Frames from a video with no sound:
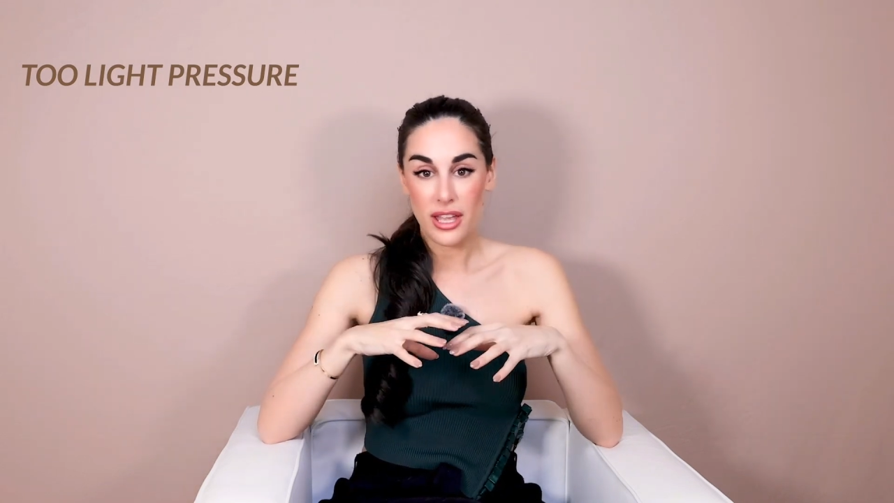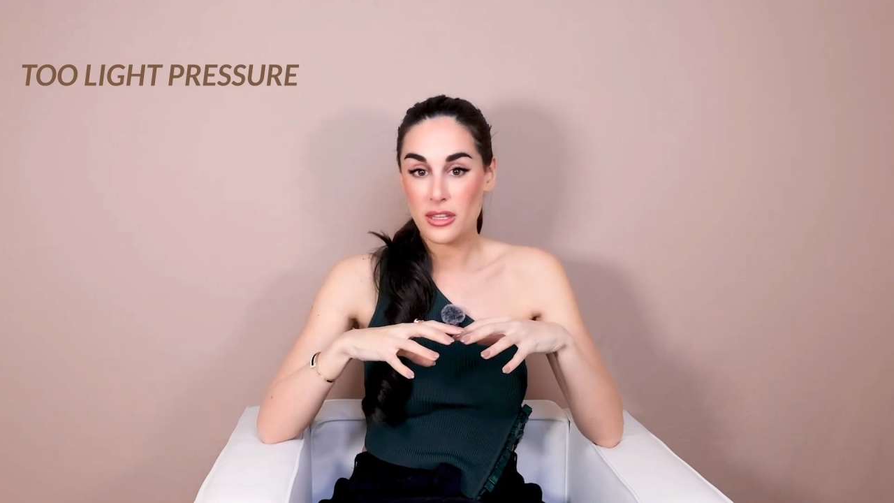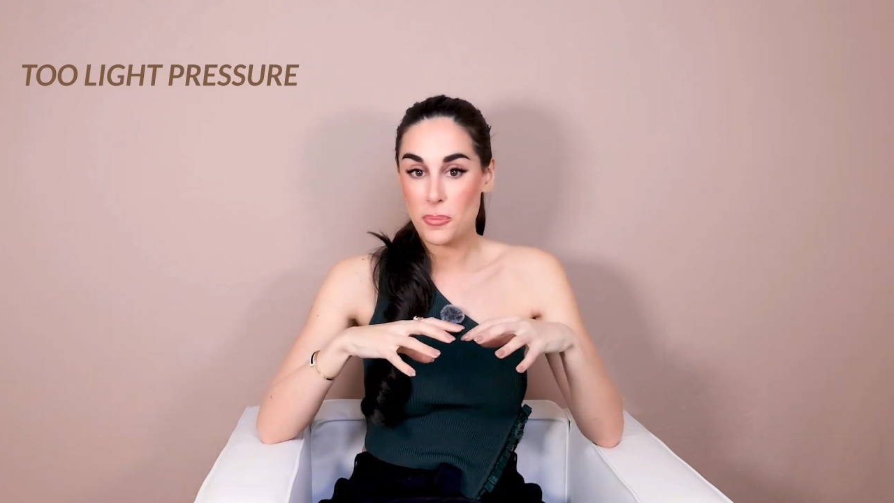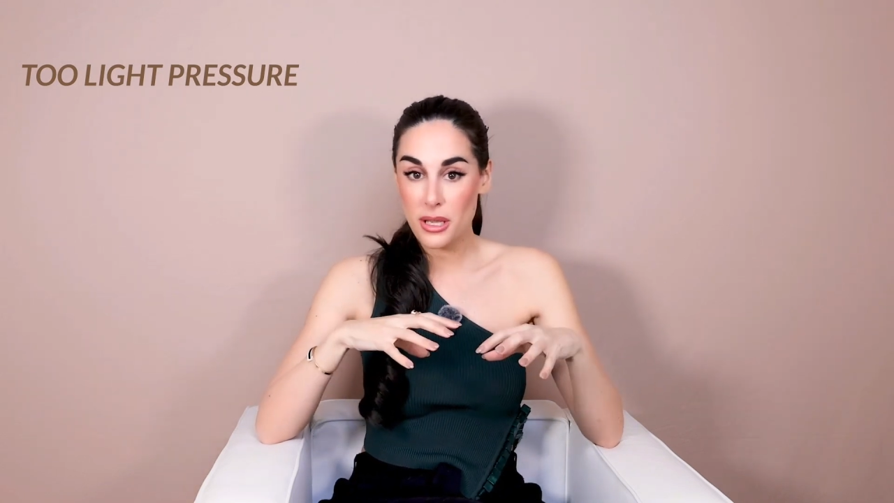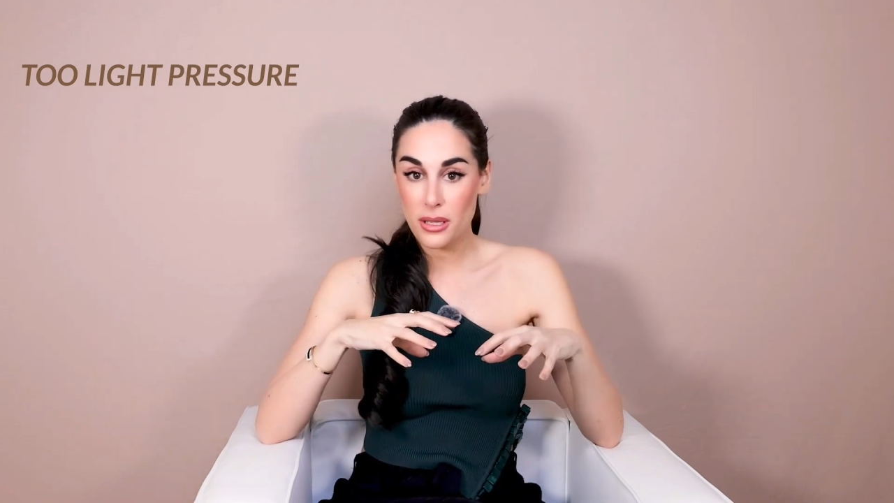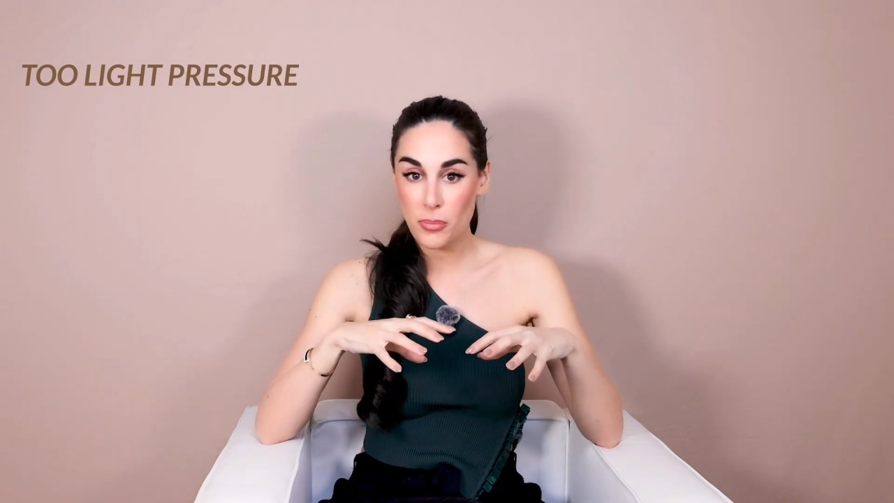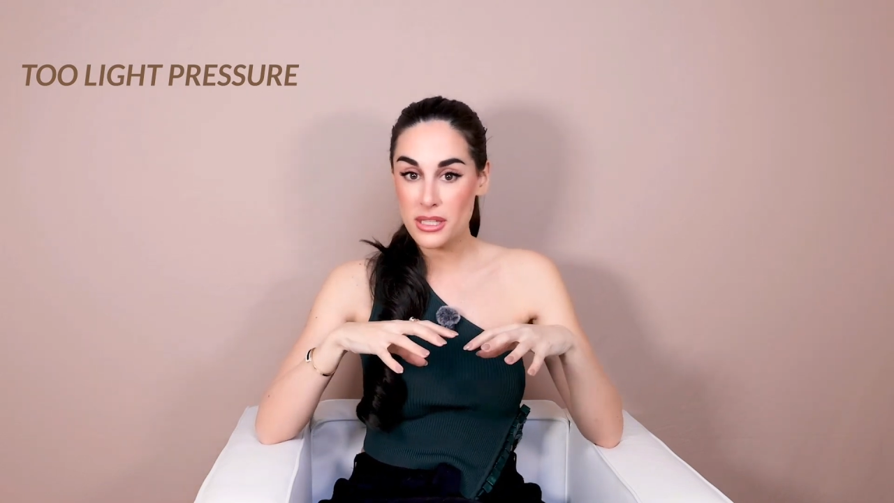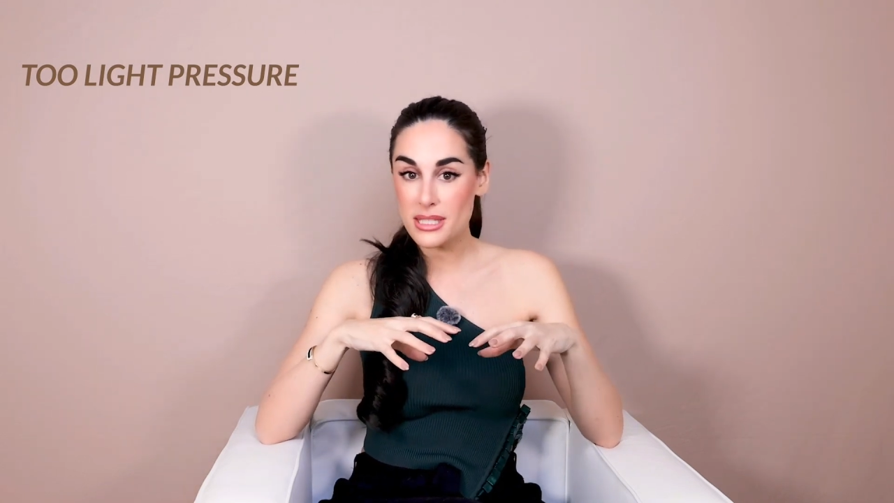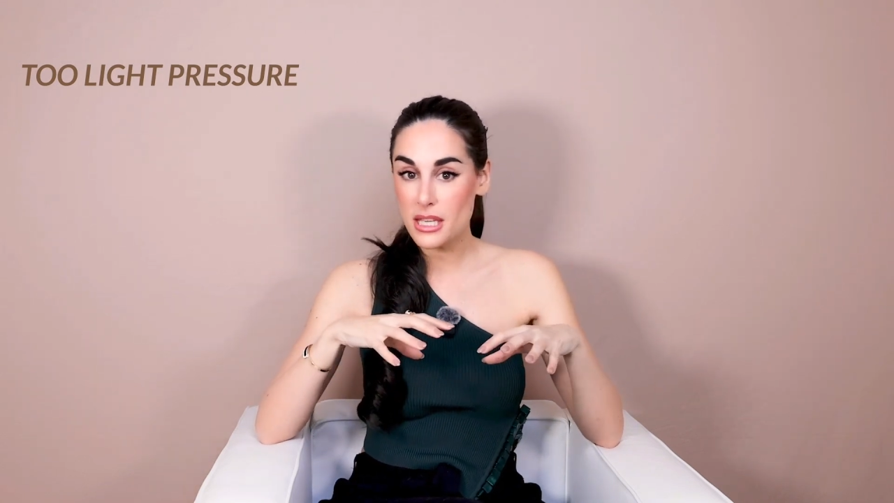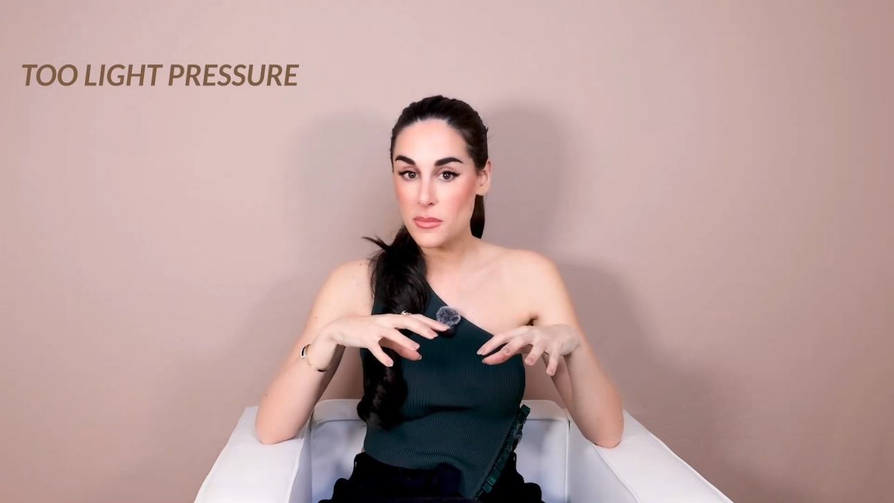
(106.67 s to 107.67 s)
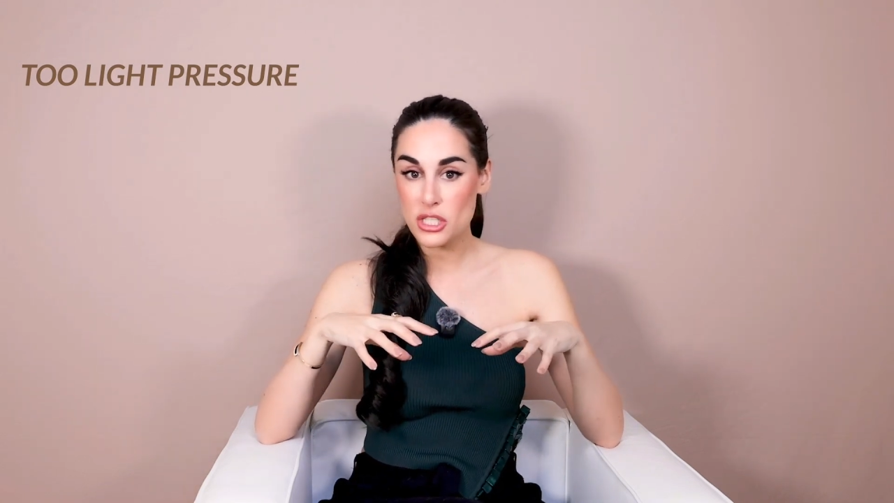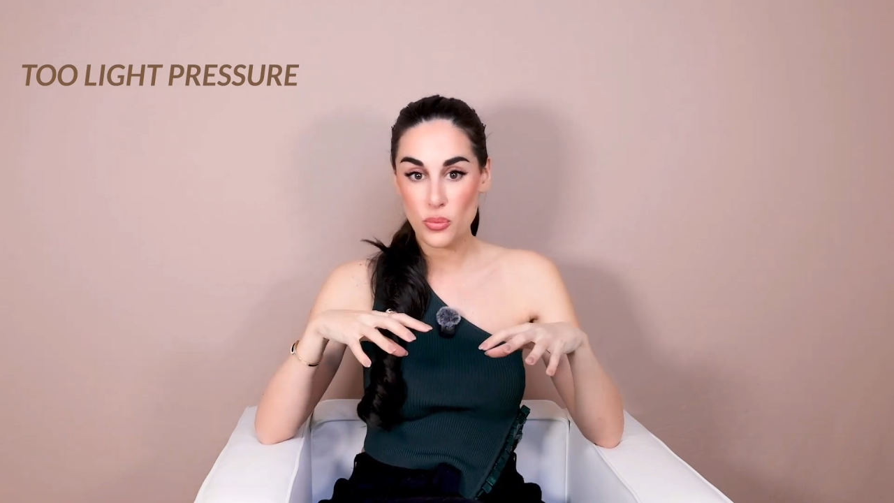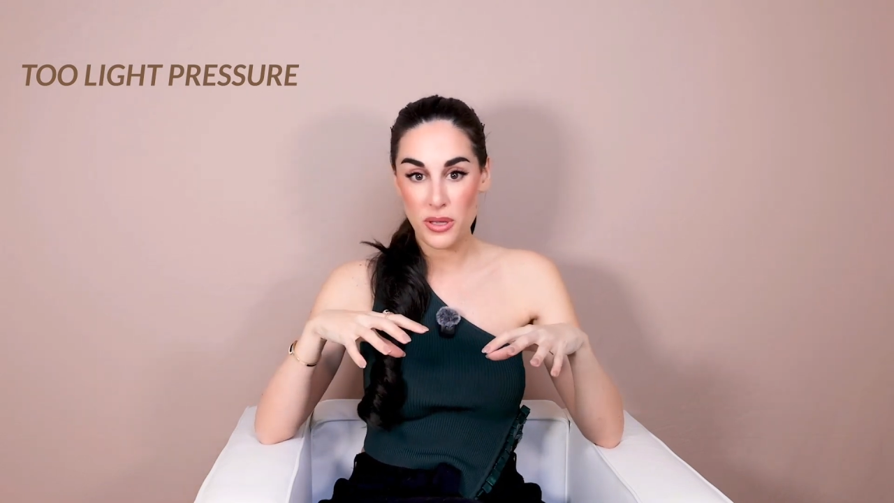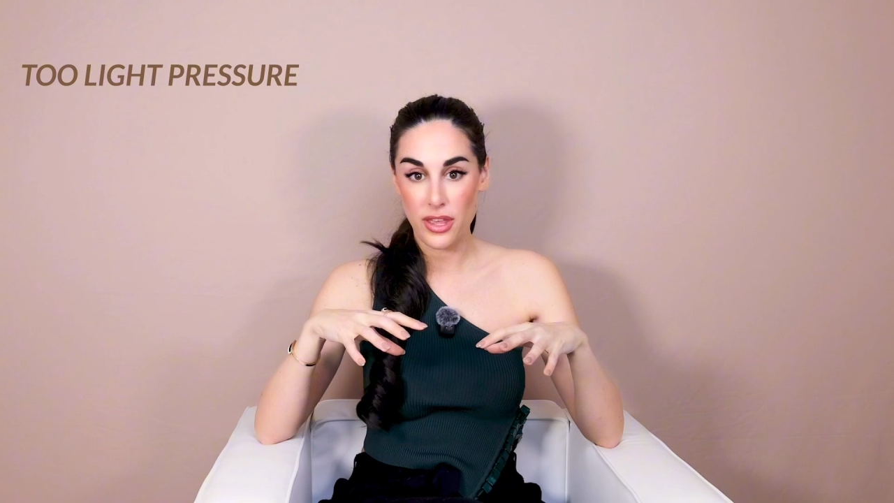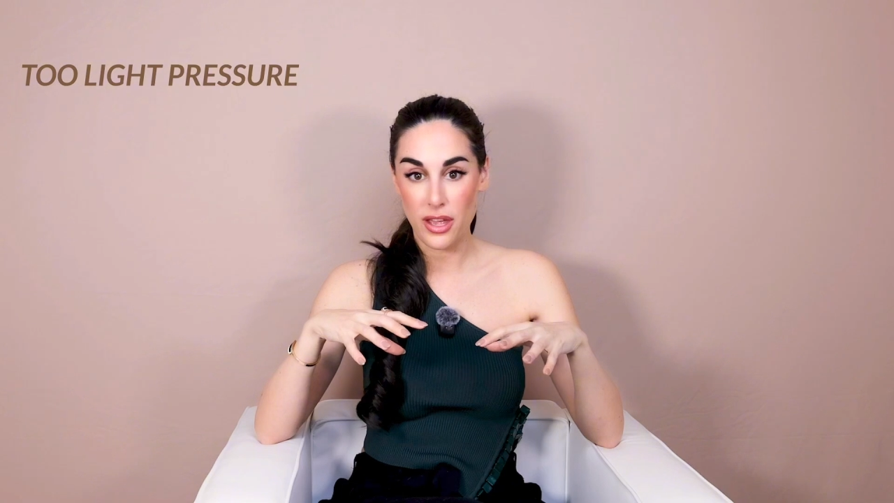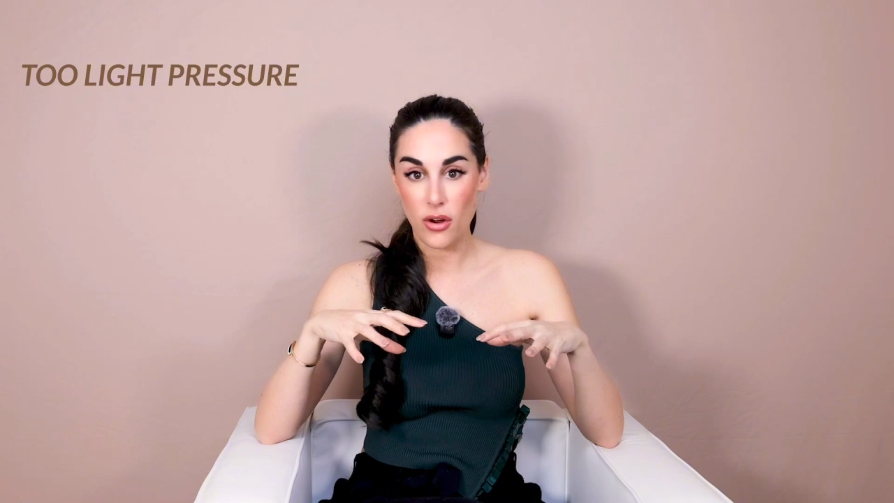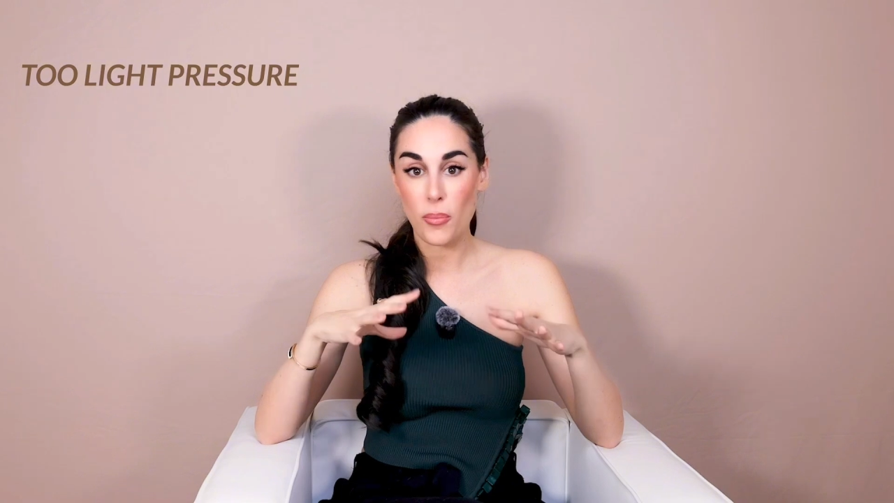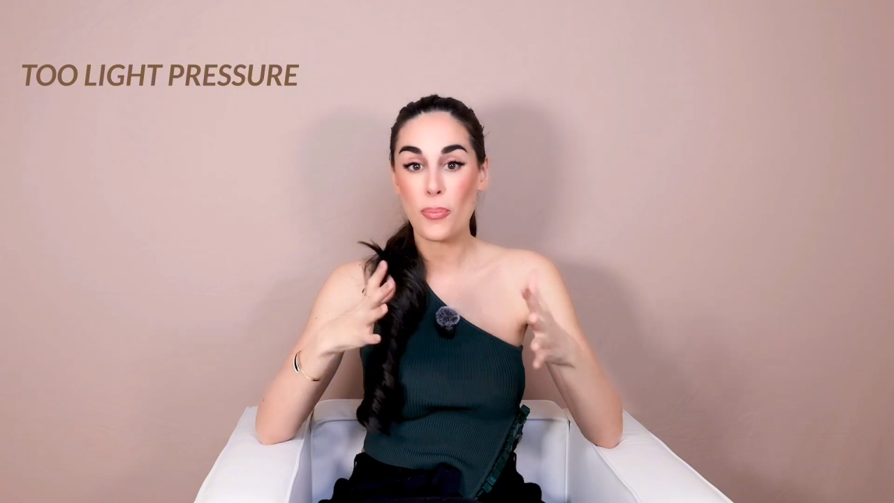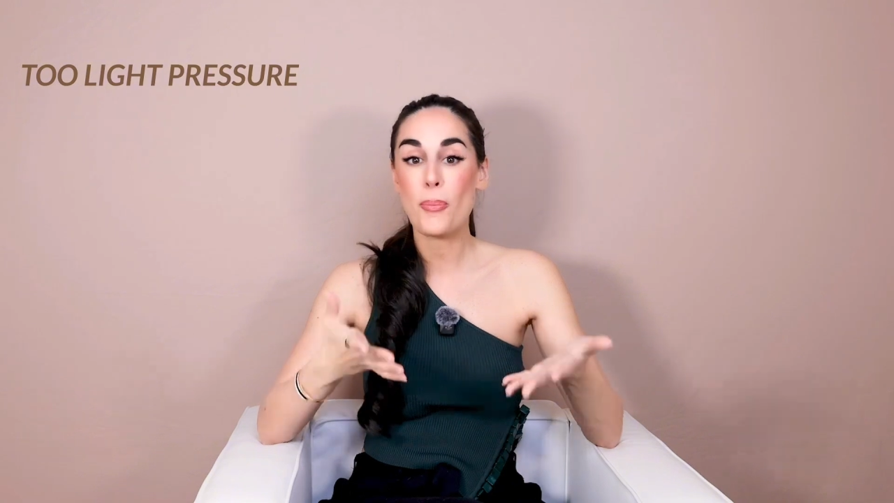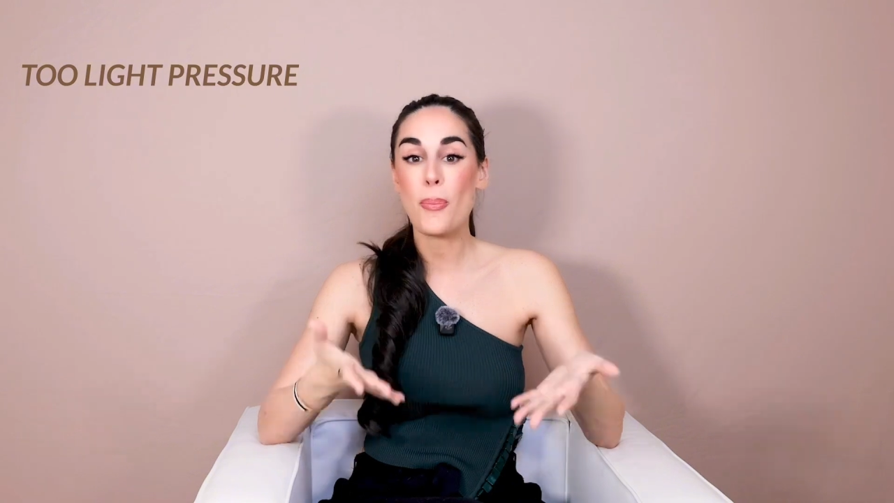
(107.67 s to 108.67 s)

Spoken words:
and the pigment seems to be there,